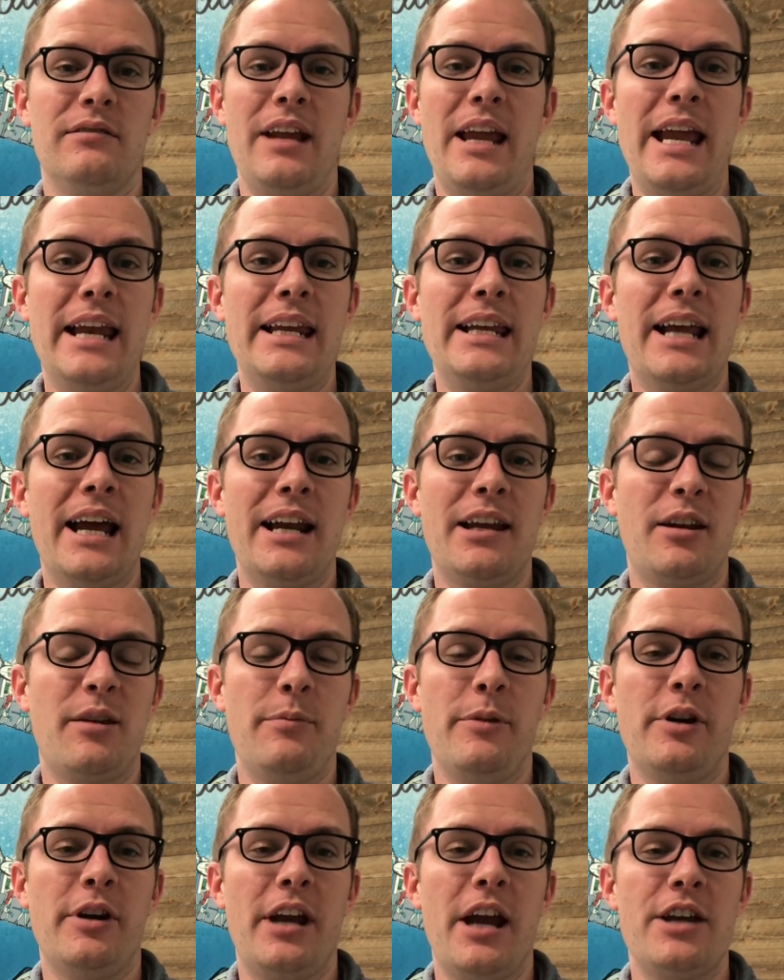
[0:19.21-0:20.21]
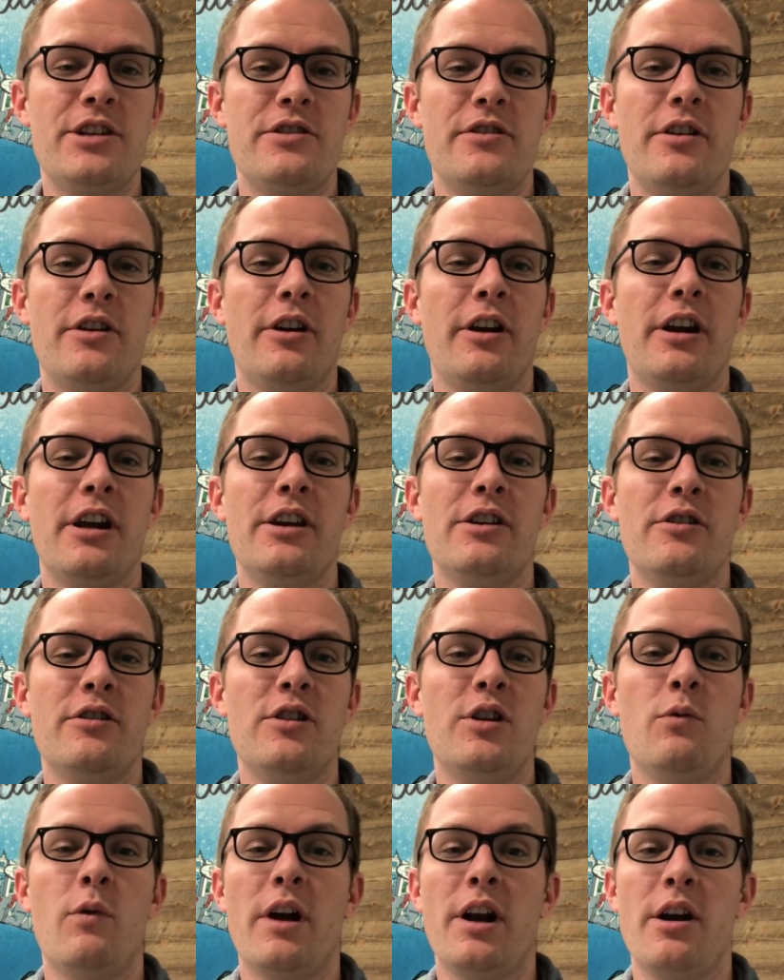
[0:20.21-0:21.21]
any kind of communication that you're going to do,
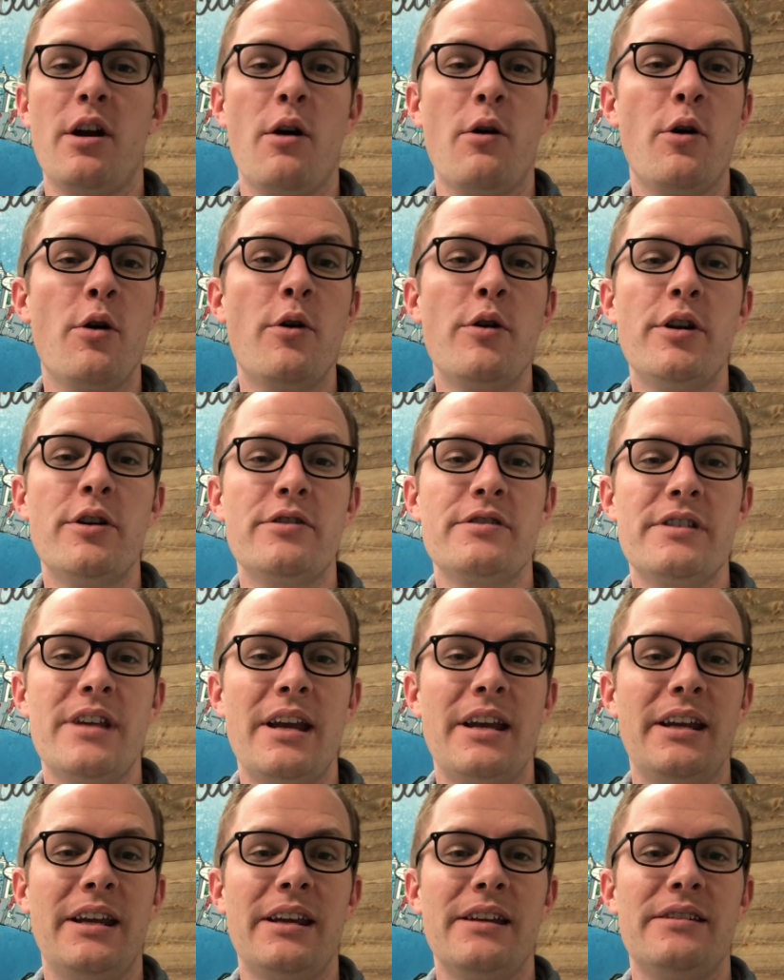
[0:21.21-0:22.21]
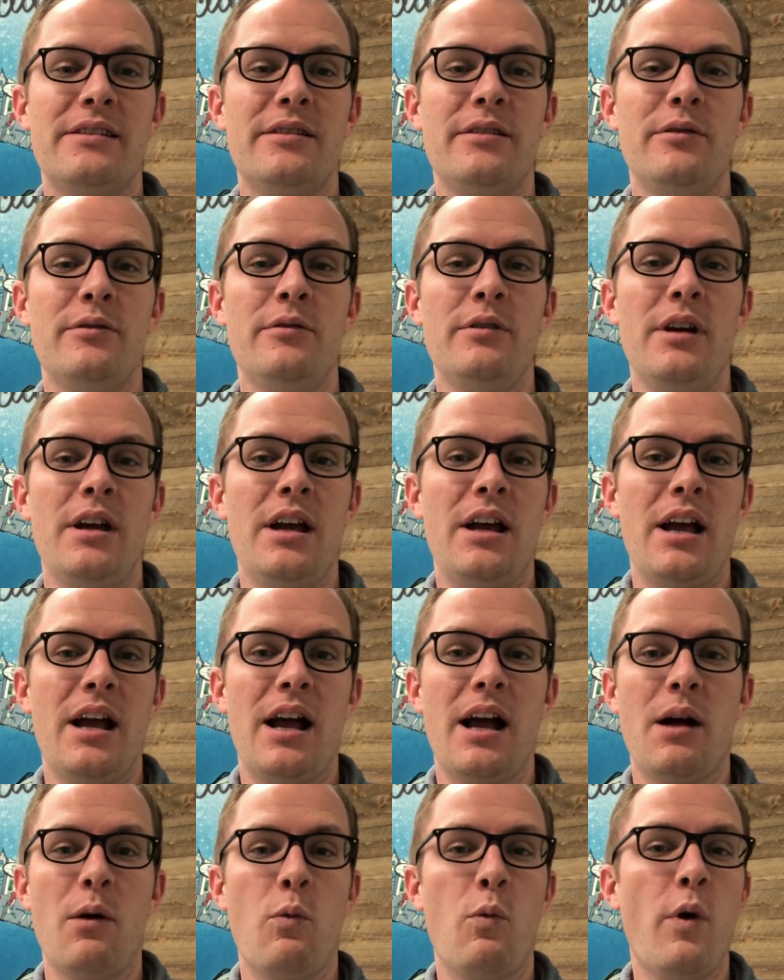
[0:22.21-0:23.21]
you want to know who you're sending it to,
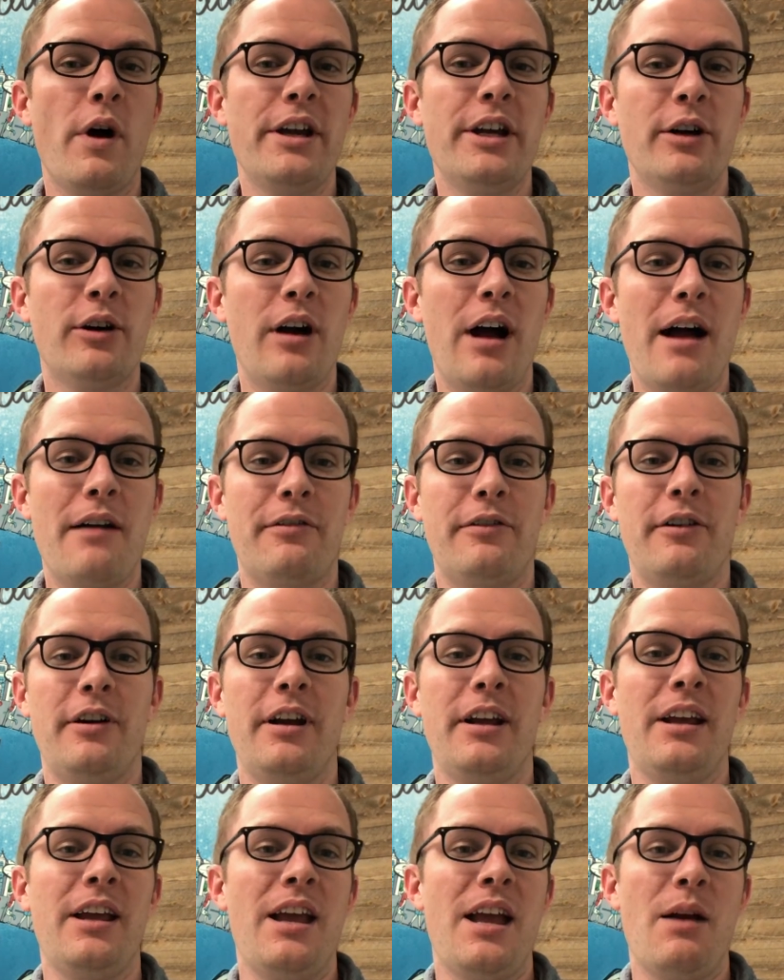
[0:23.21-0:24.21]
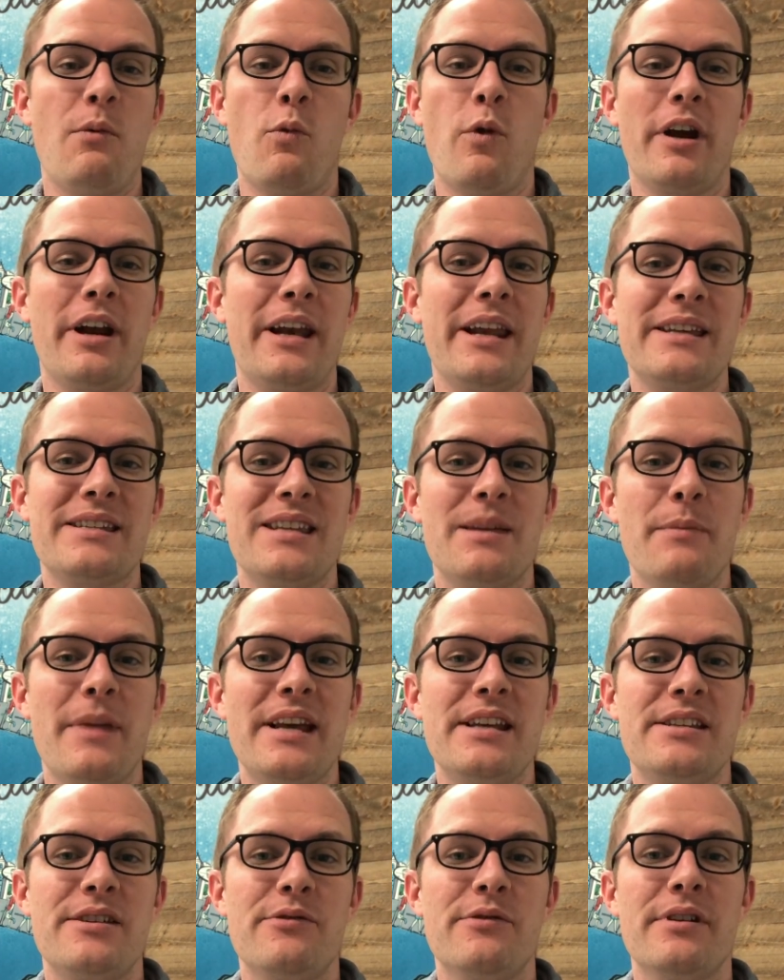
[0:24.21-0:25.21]
what you're offering, what it is that
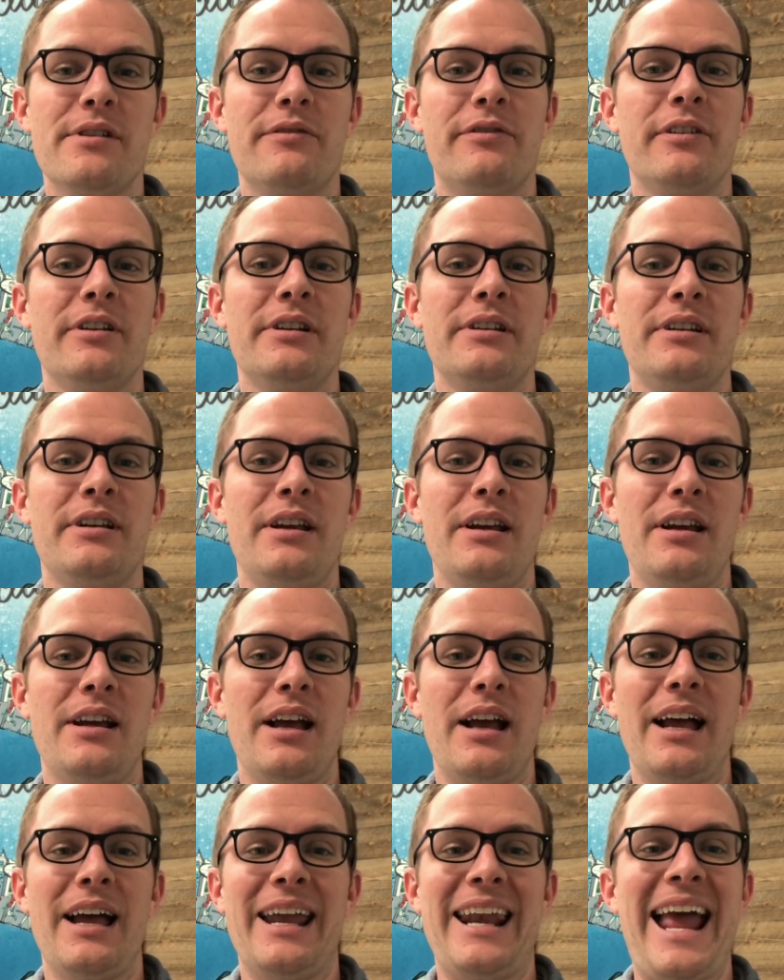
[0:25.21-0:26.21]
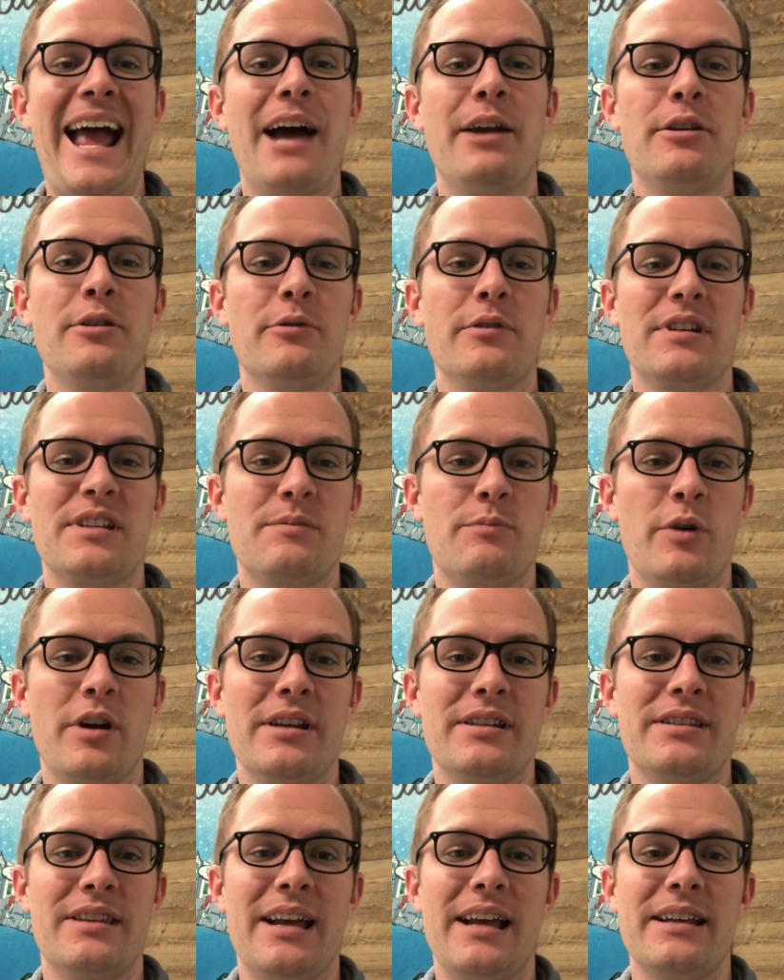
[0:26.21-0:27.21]
makes you different, and how do you
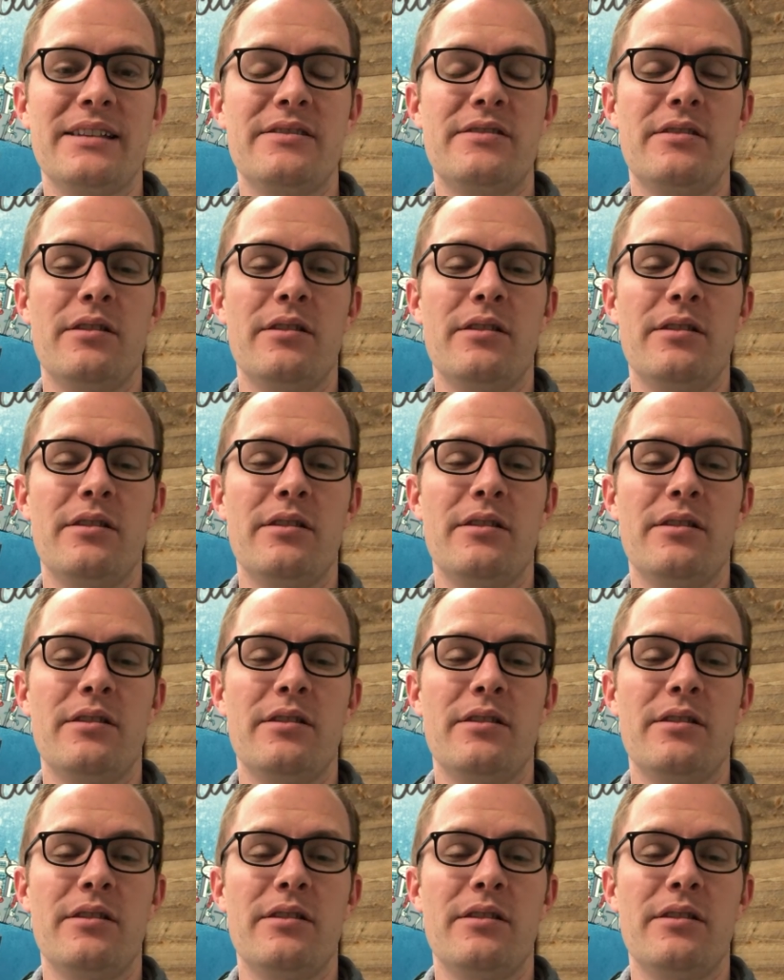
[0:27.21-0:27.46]
express that.